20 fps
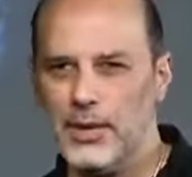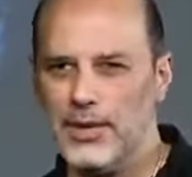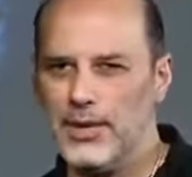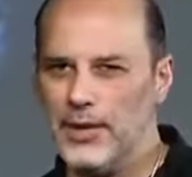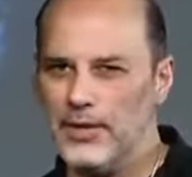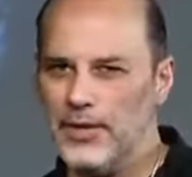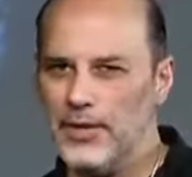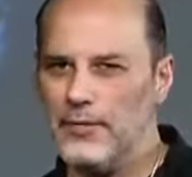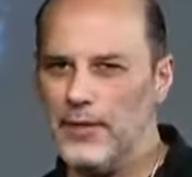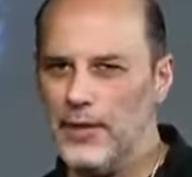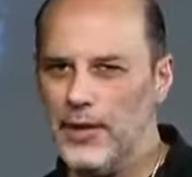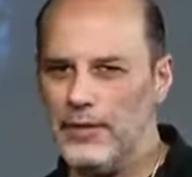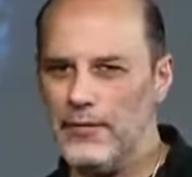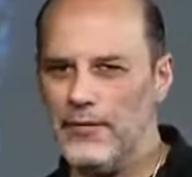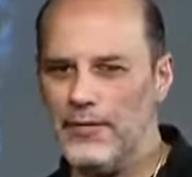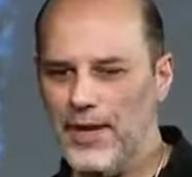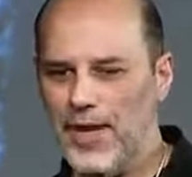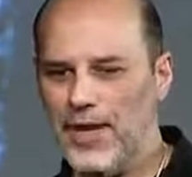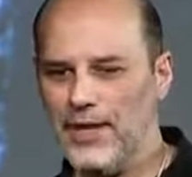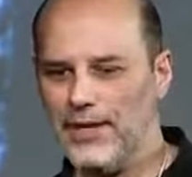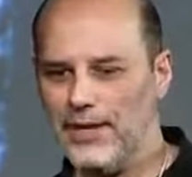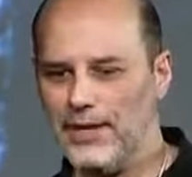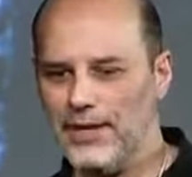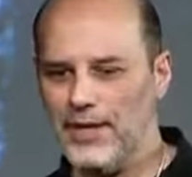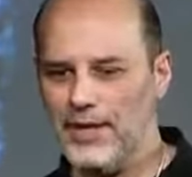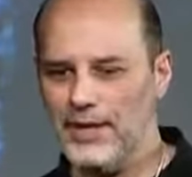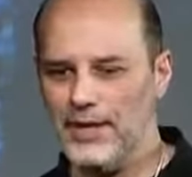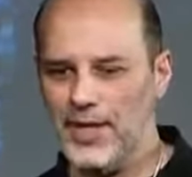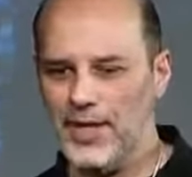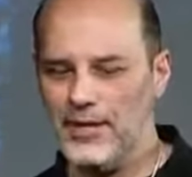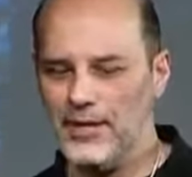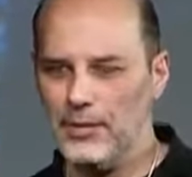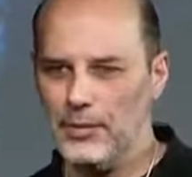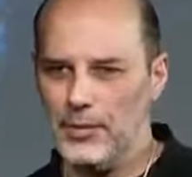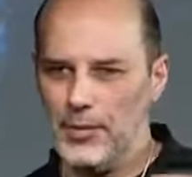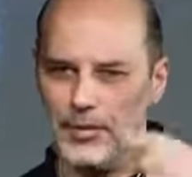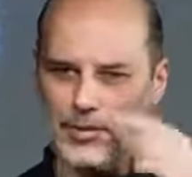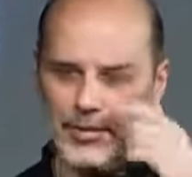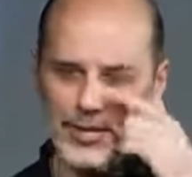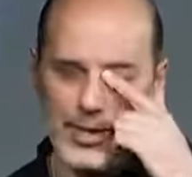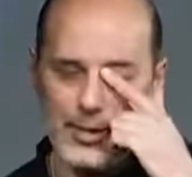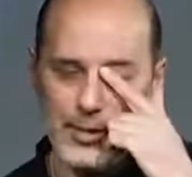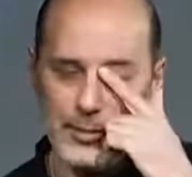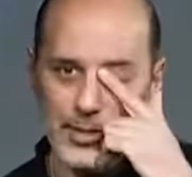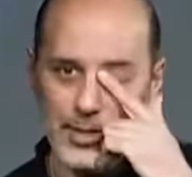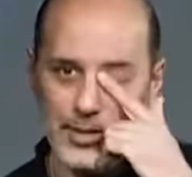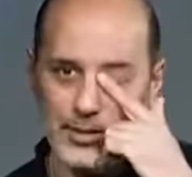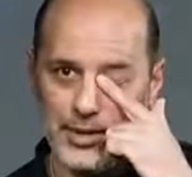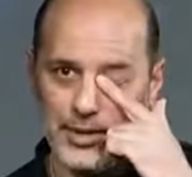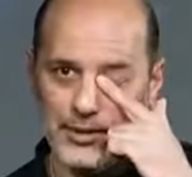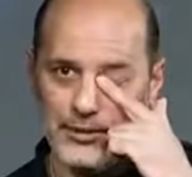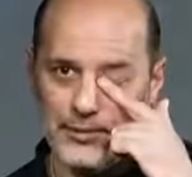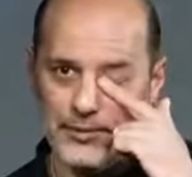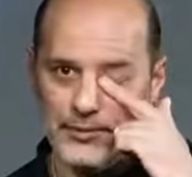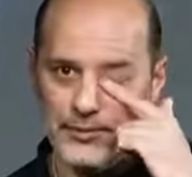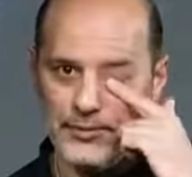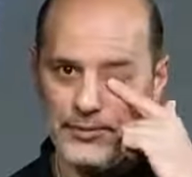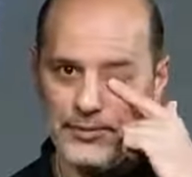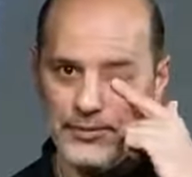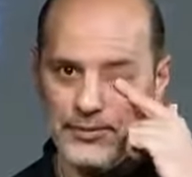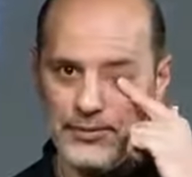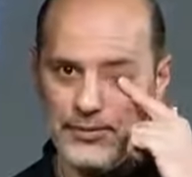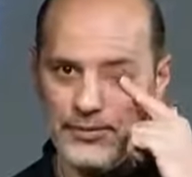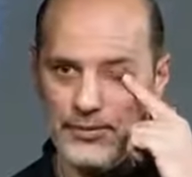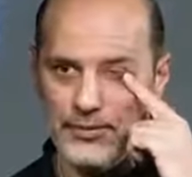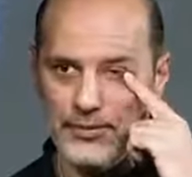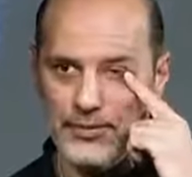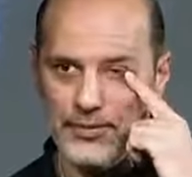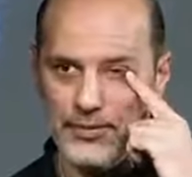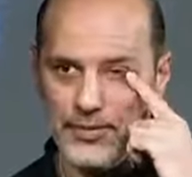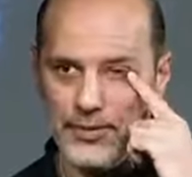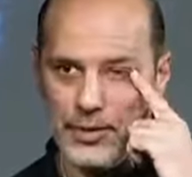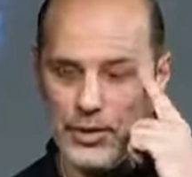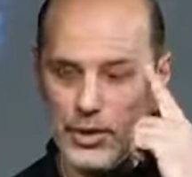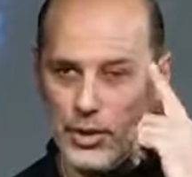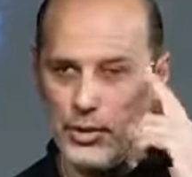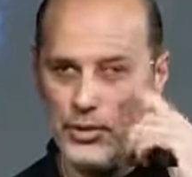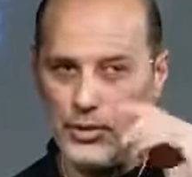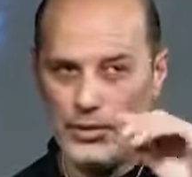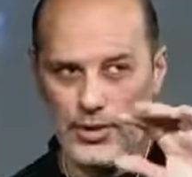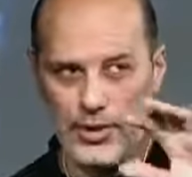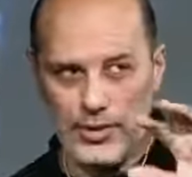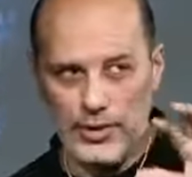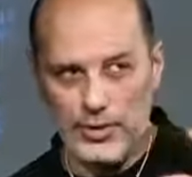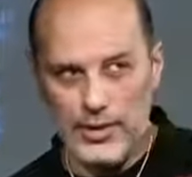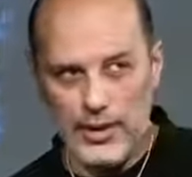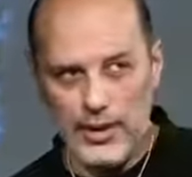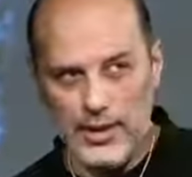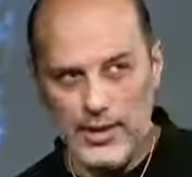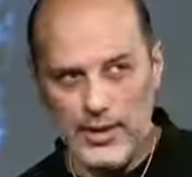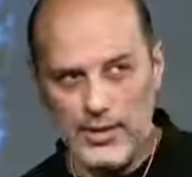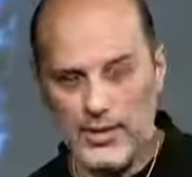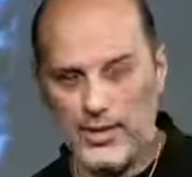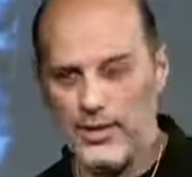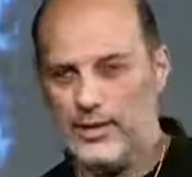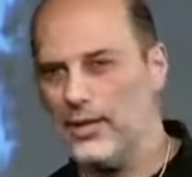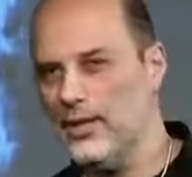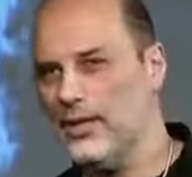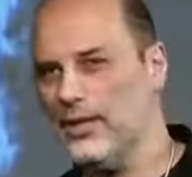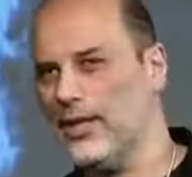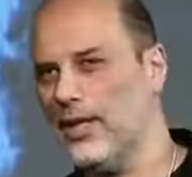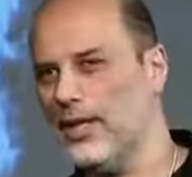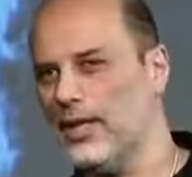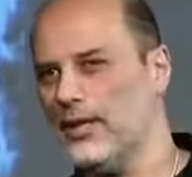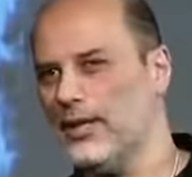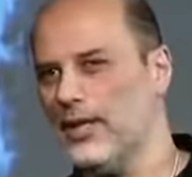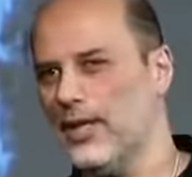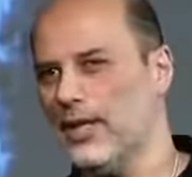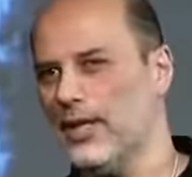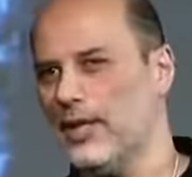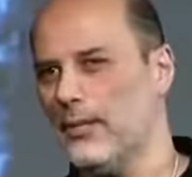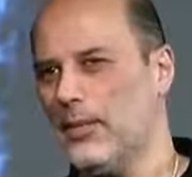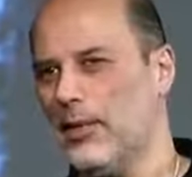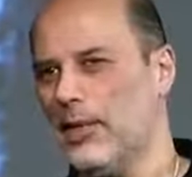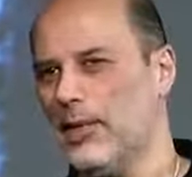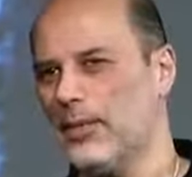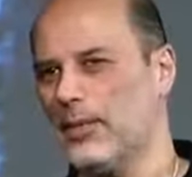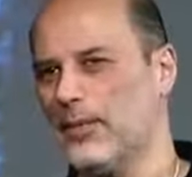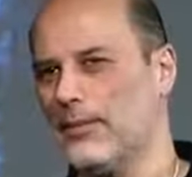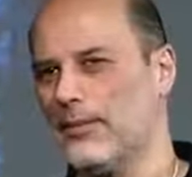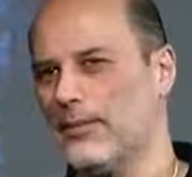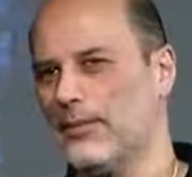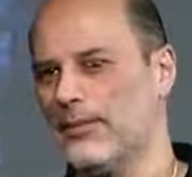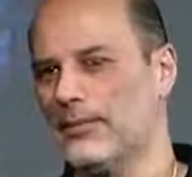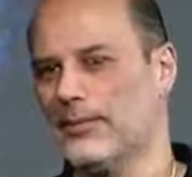But just the very fact that these kinds of books are now appearing shows you that there is a sea change taking place